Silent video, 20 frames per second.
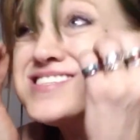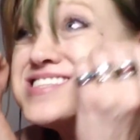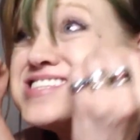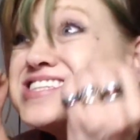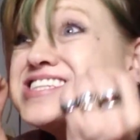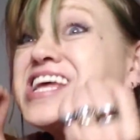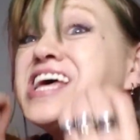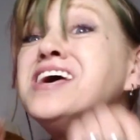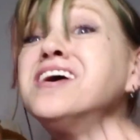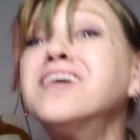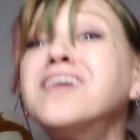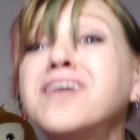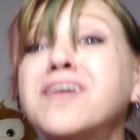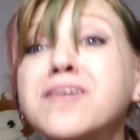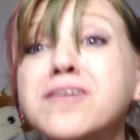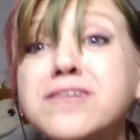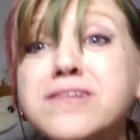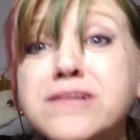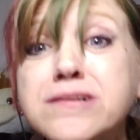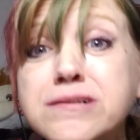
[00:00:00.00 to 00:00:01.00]

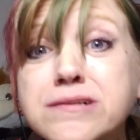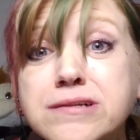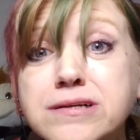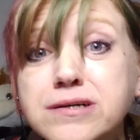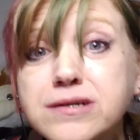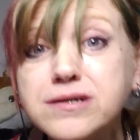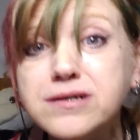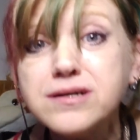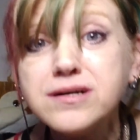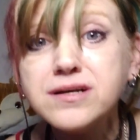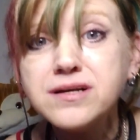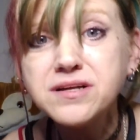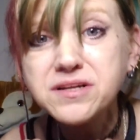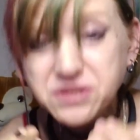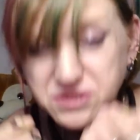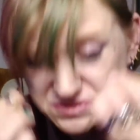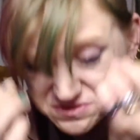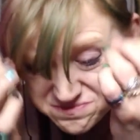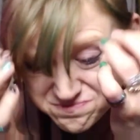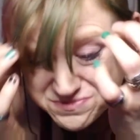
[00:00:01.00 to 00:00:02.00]
still
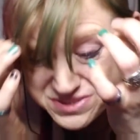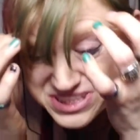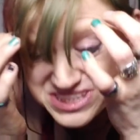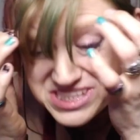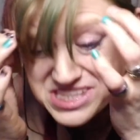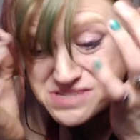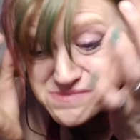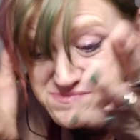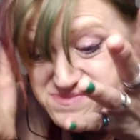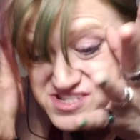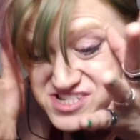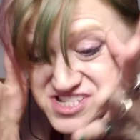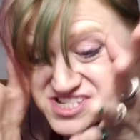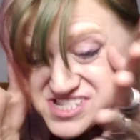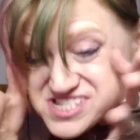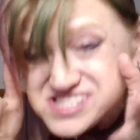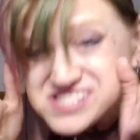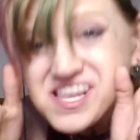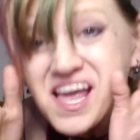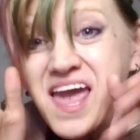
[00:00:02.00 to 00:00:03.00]
be keeping just
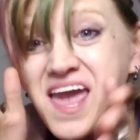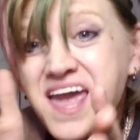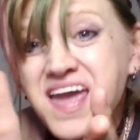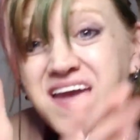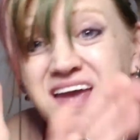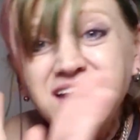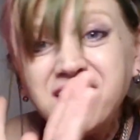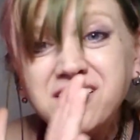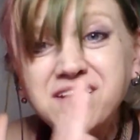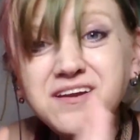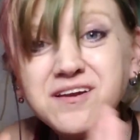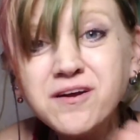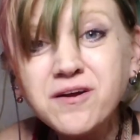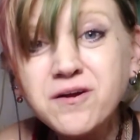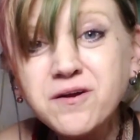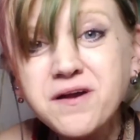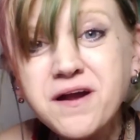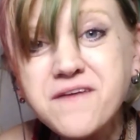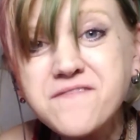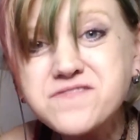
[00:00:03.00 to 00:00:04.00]
handing
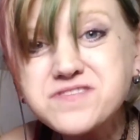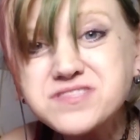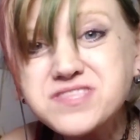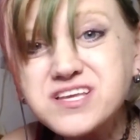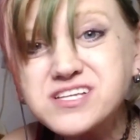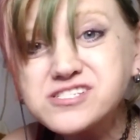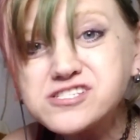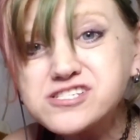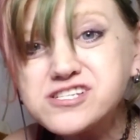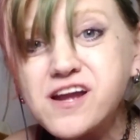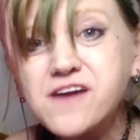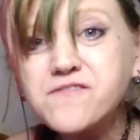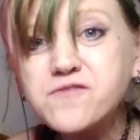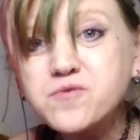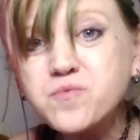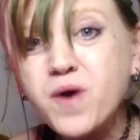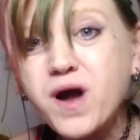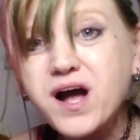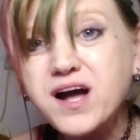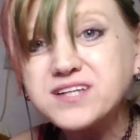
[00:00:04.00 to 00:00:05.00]
her everything she ever
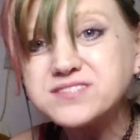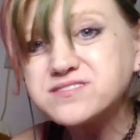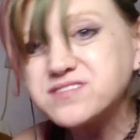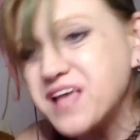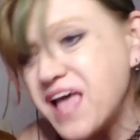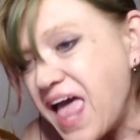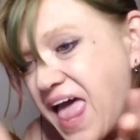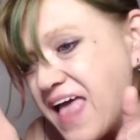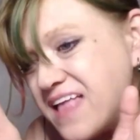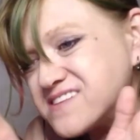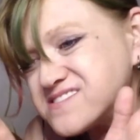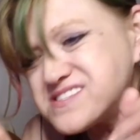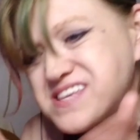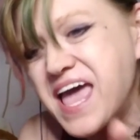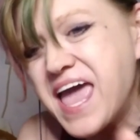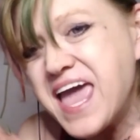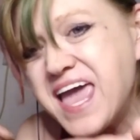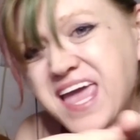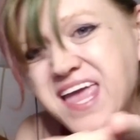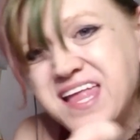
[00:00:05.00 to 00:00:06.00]
wants. Just
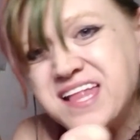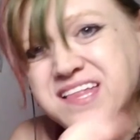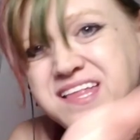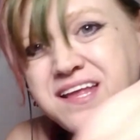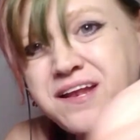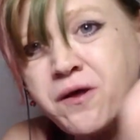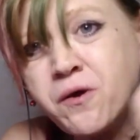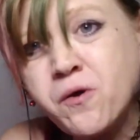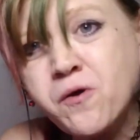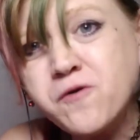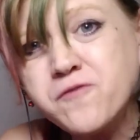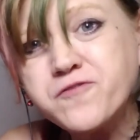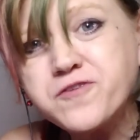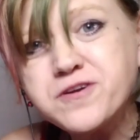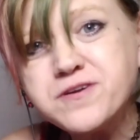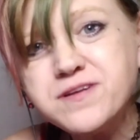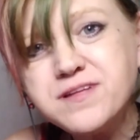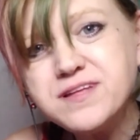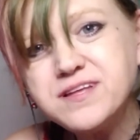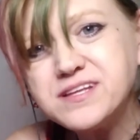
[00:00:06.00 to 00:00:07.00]
hand it over.
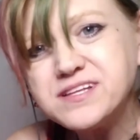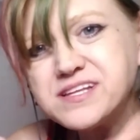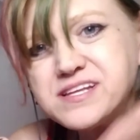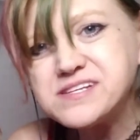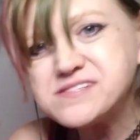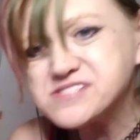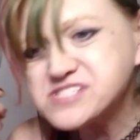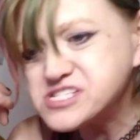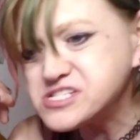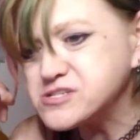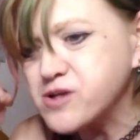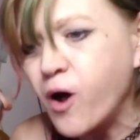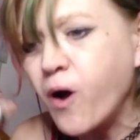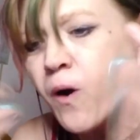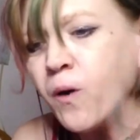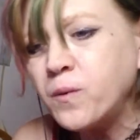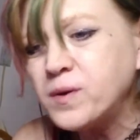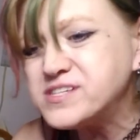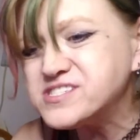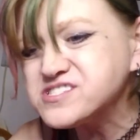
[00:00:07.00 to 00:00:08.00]
She's
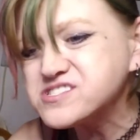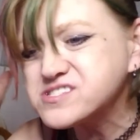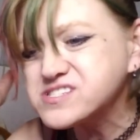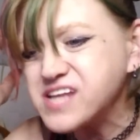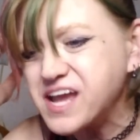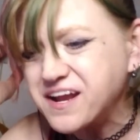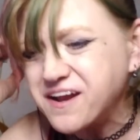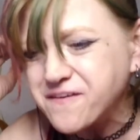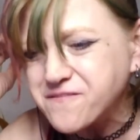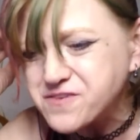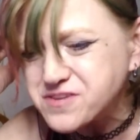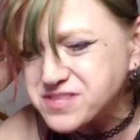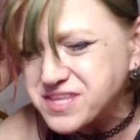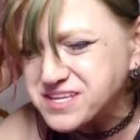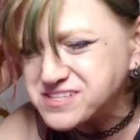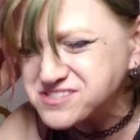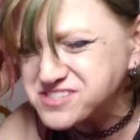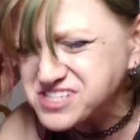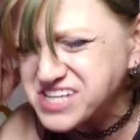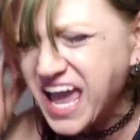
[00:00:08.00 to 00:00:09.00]
always just had everything
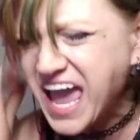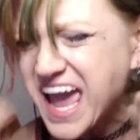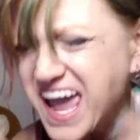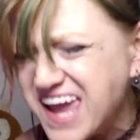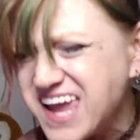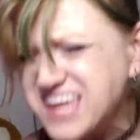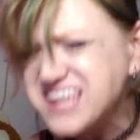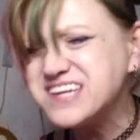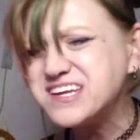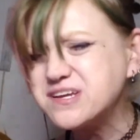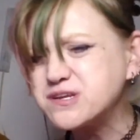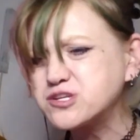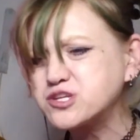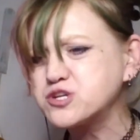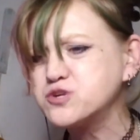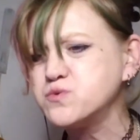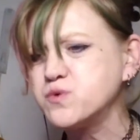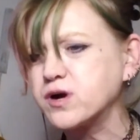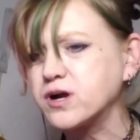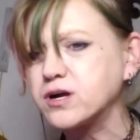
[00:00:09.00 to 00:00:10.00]
just handed
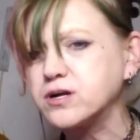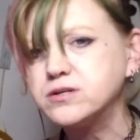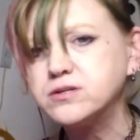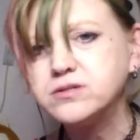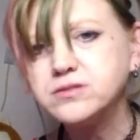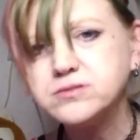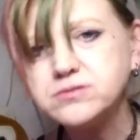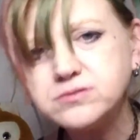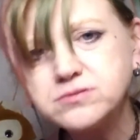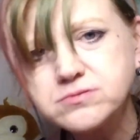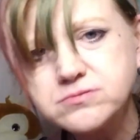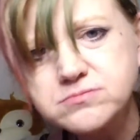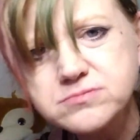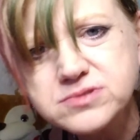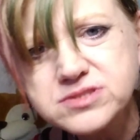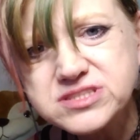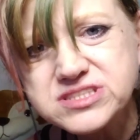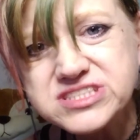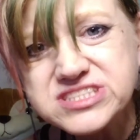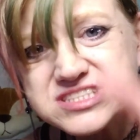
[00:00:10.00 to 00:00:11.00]
to her.
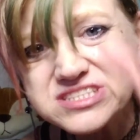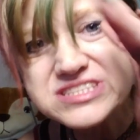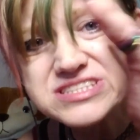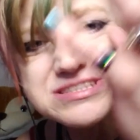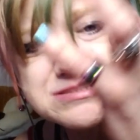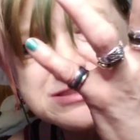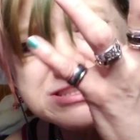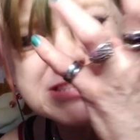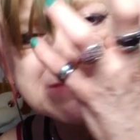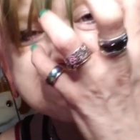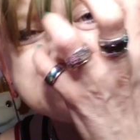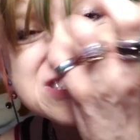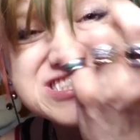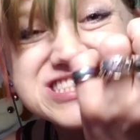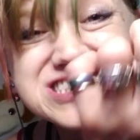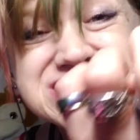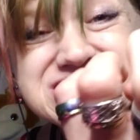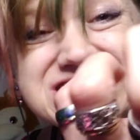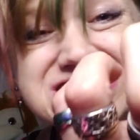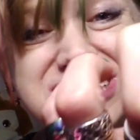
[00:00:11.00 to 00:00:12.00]
And I'm
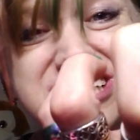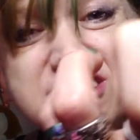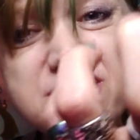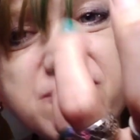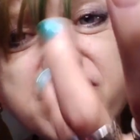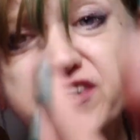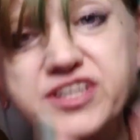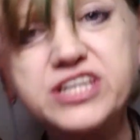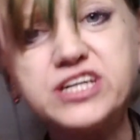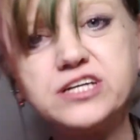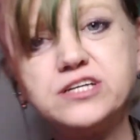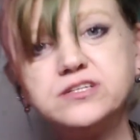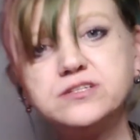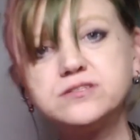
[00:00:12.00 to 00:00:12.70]
sick of it.